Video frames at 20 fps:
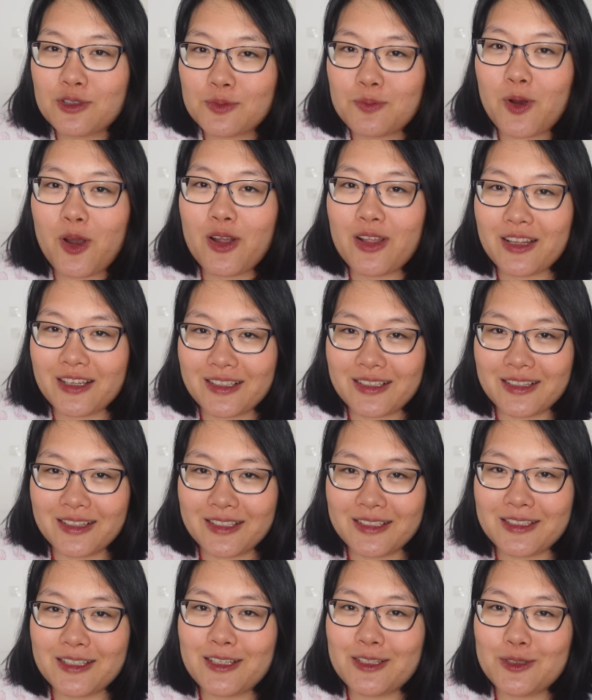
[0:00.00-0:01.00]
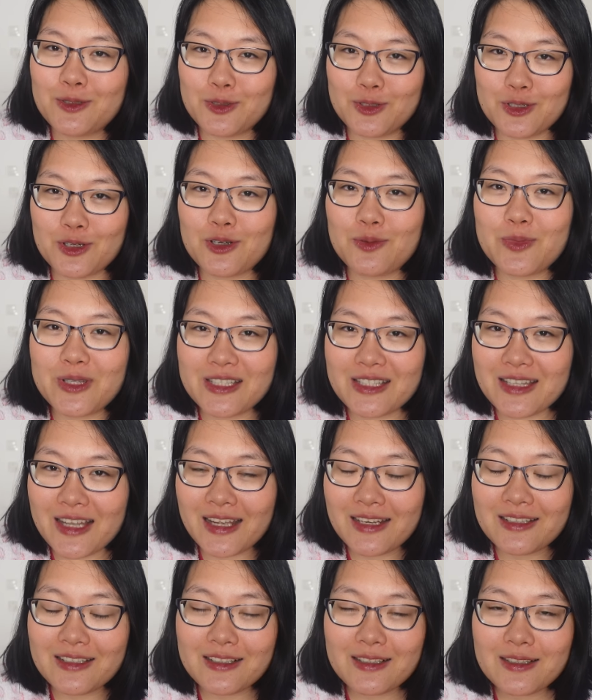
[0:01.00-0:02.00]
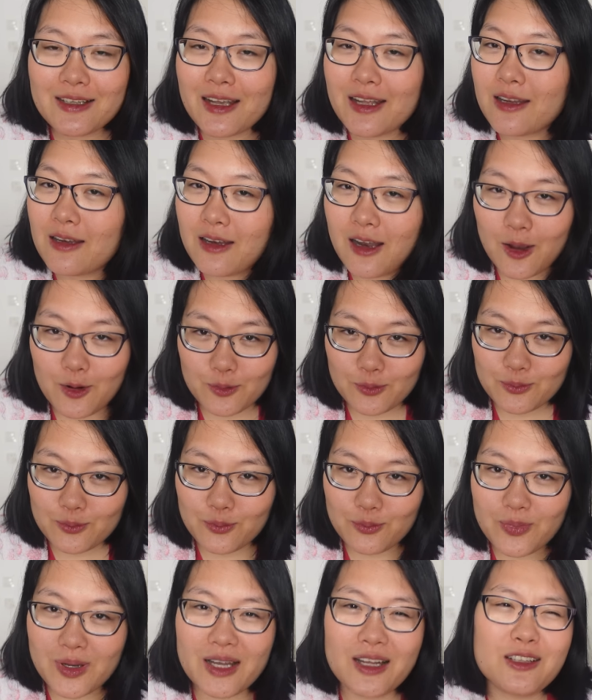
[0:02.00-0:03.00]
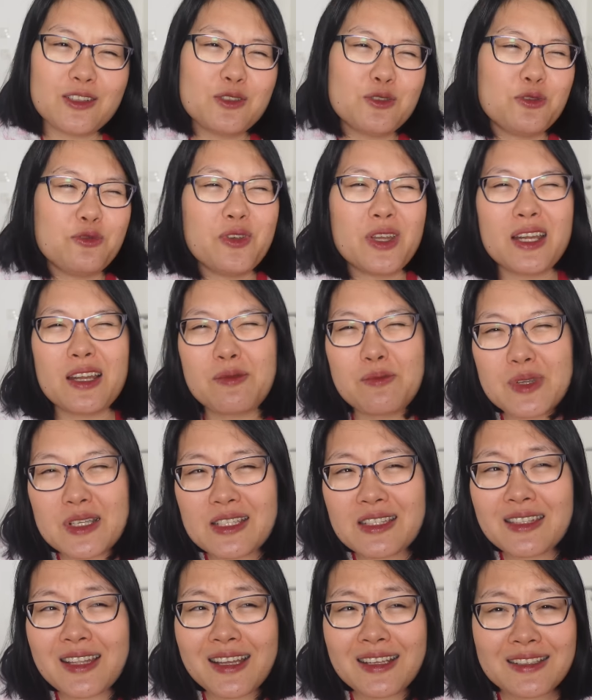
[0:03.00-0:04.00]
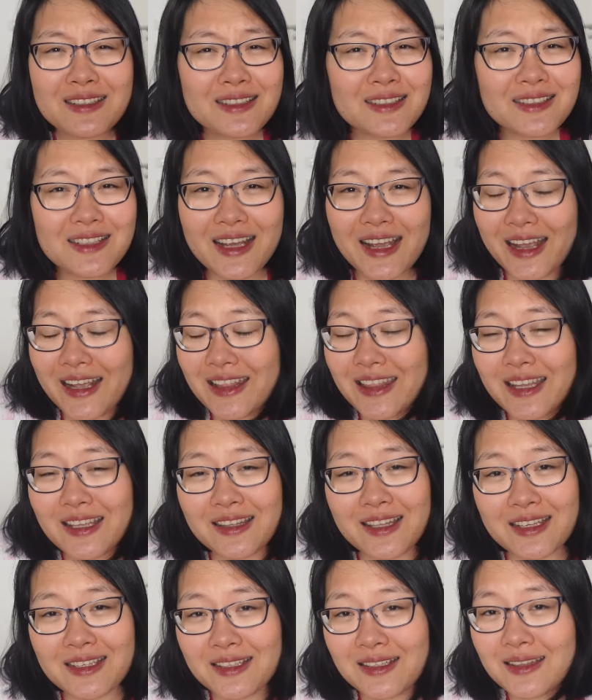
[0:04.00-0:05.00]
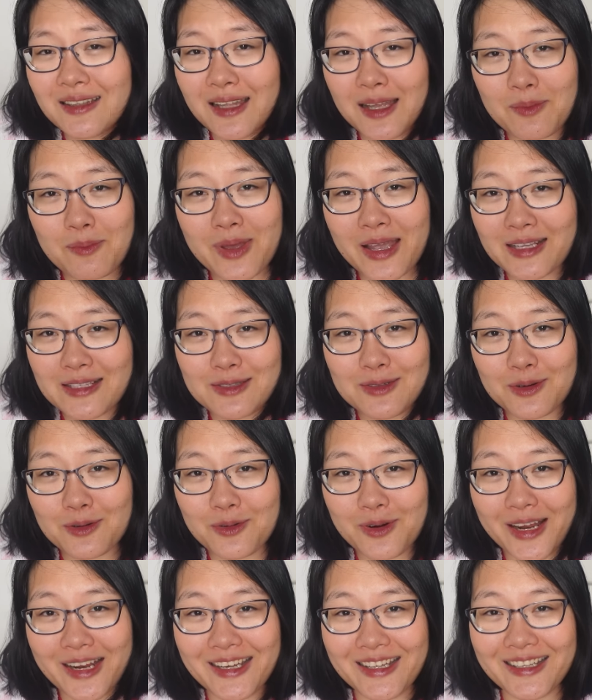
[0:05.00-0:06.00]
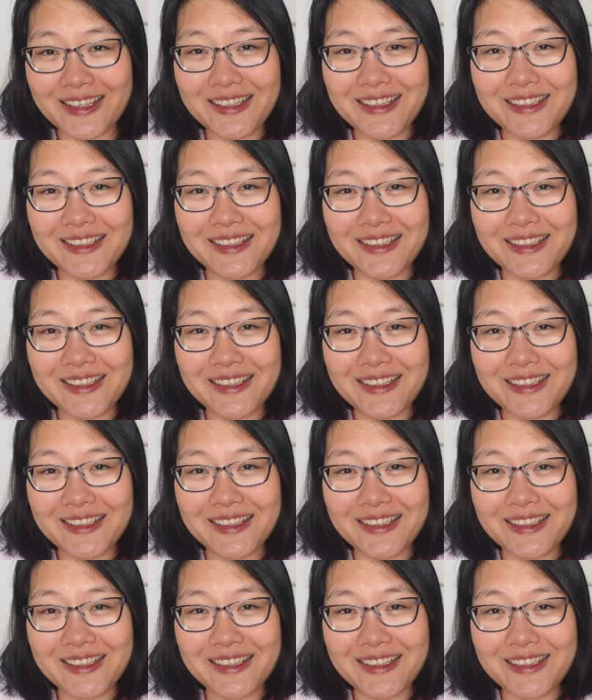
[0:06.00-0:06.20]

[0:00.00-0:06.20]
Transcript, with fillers: Spoiler alert, to German standard, no. But to Vietnamese standard, I think they did their best already.